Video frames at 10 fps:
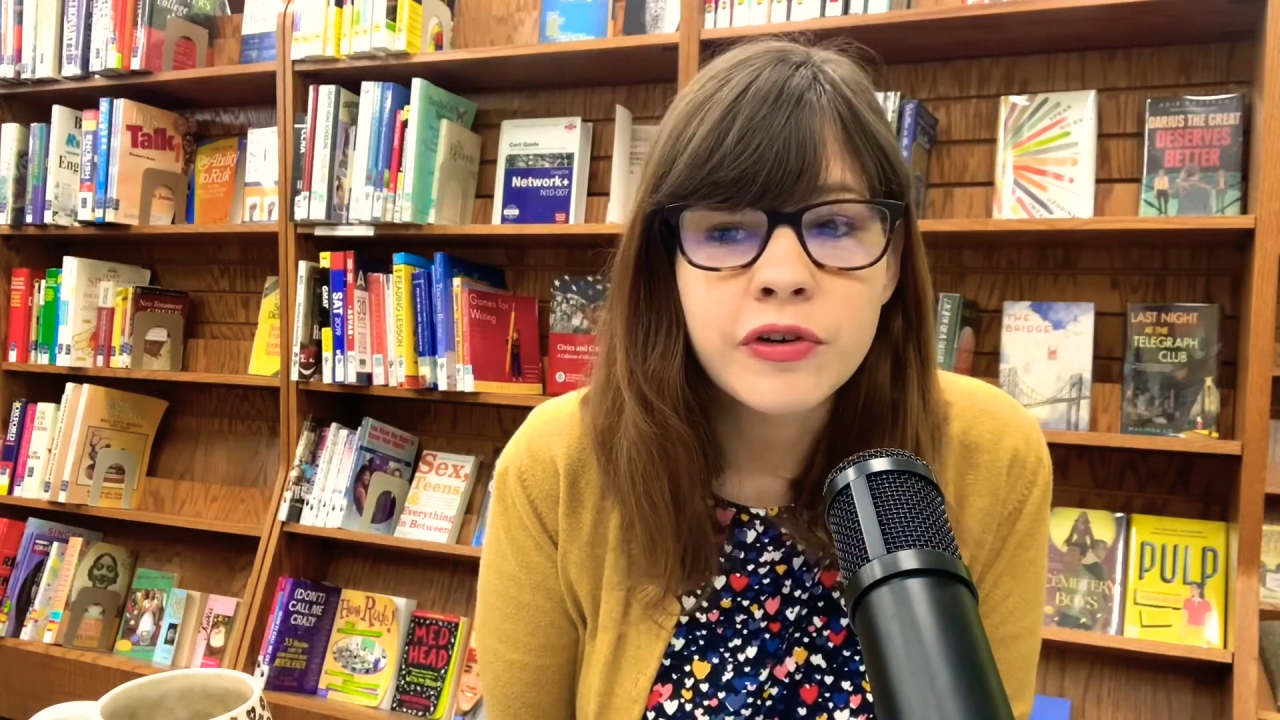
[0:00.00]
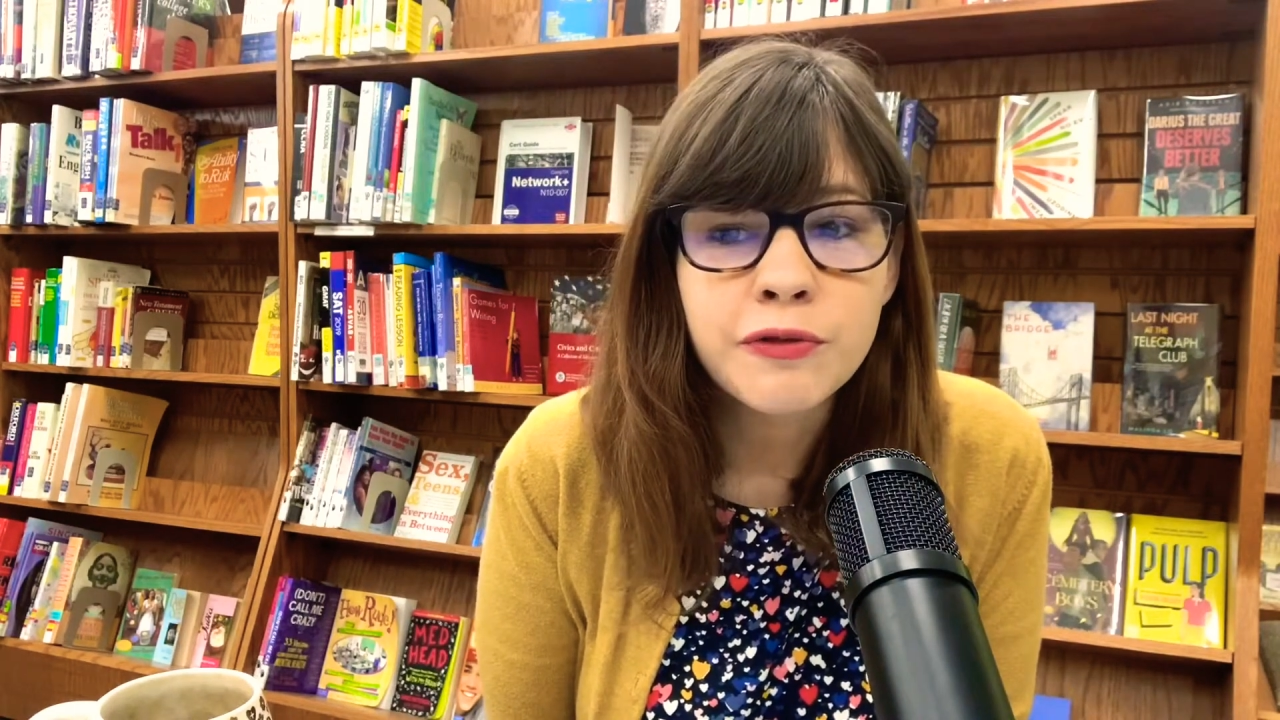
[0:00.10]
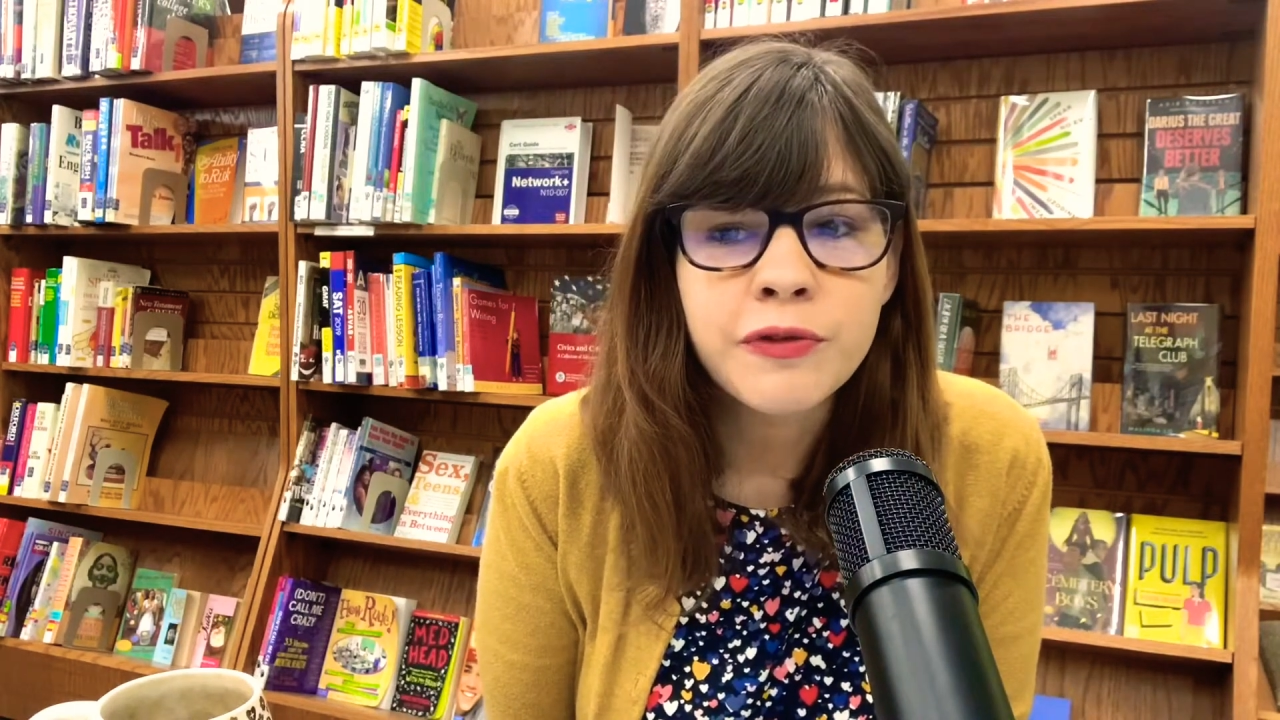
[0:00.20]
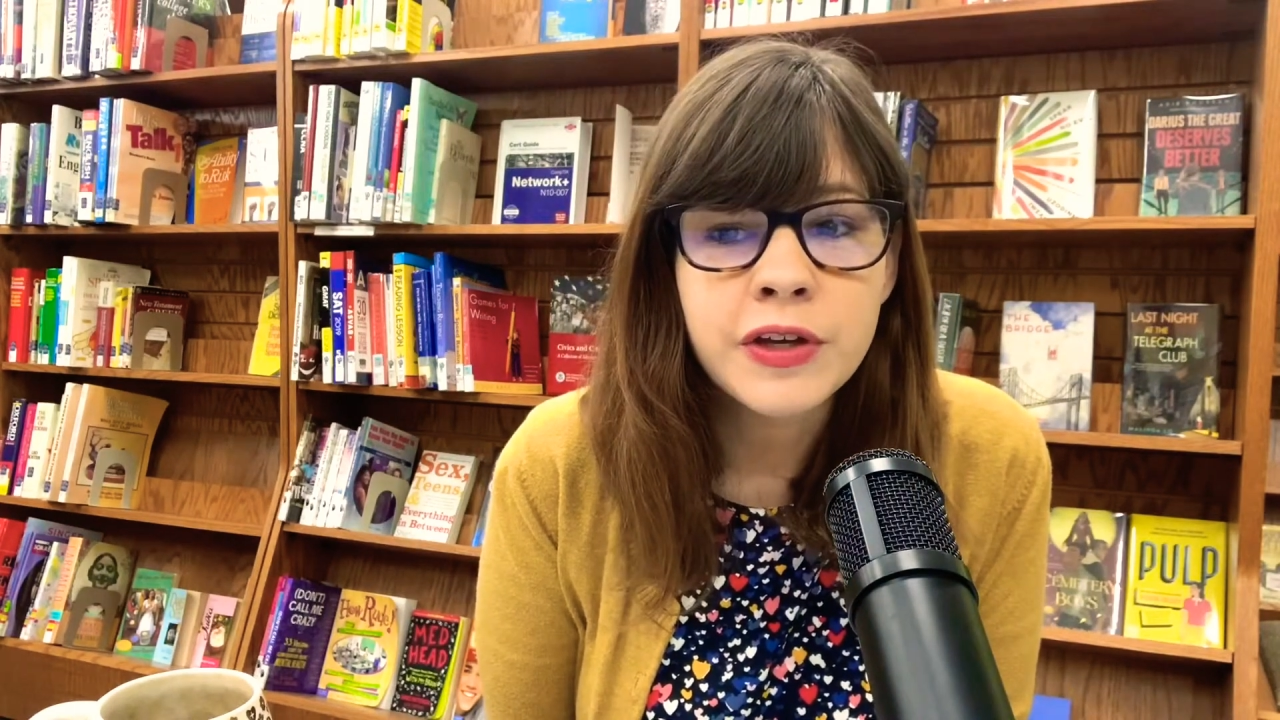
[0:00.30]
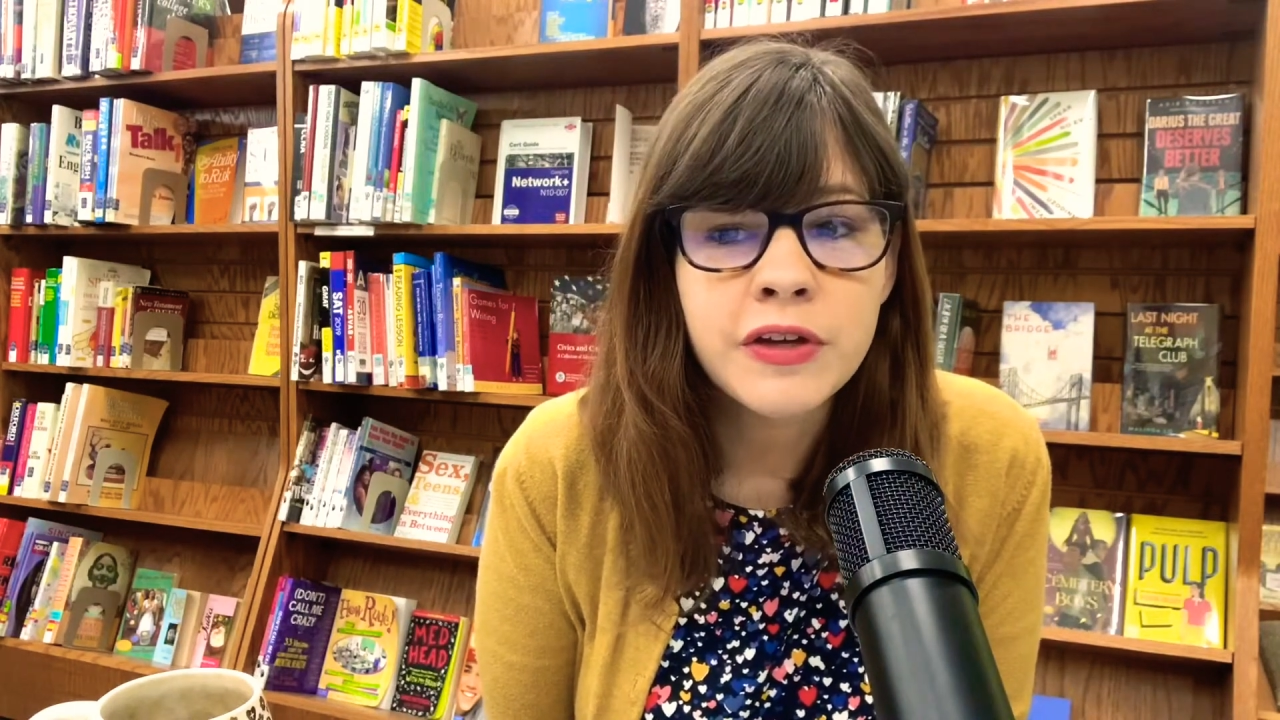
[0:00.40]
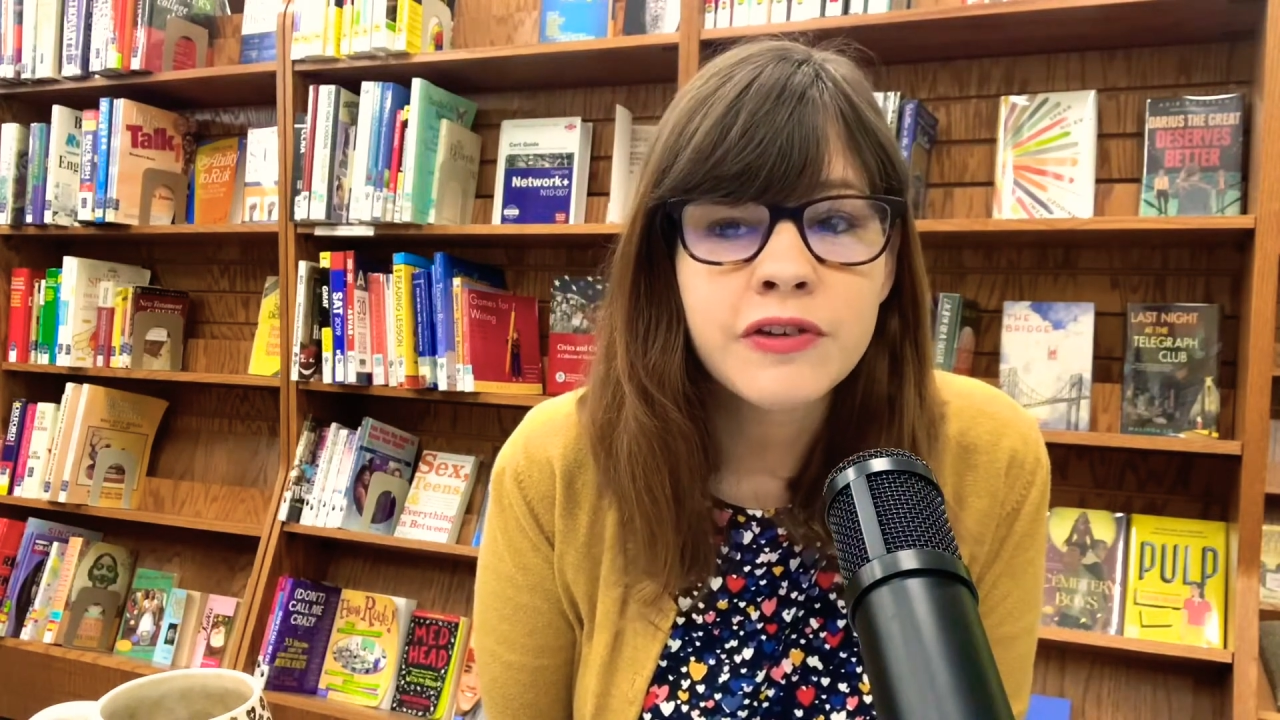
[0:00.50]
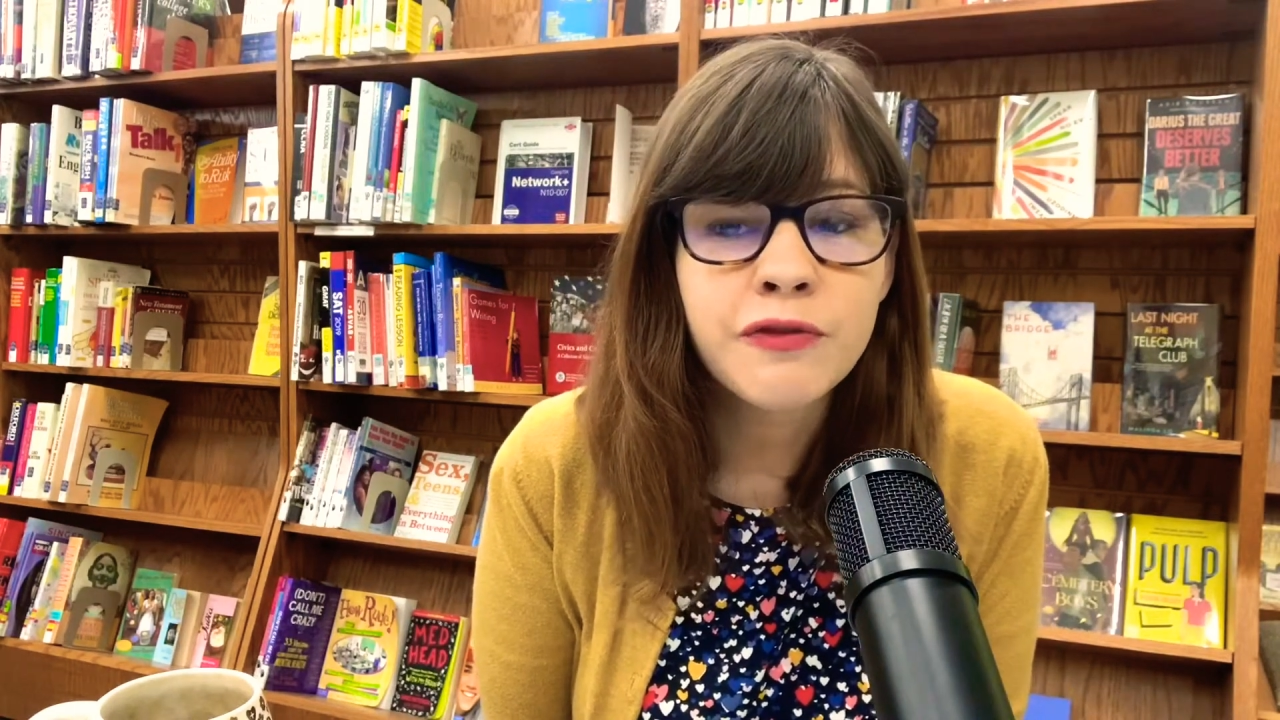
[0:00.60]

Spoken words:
defeat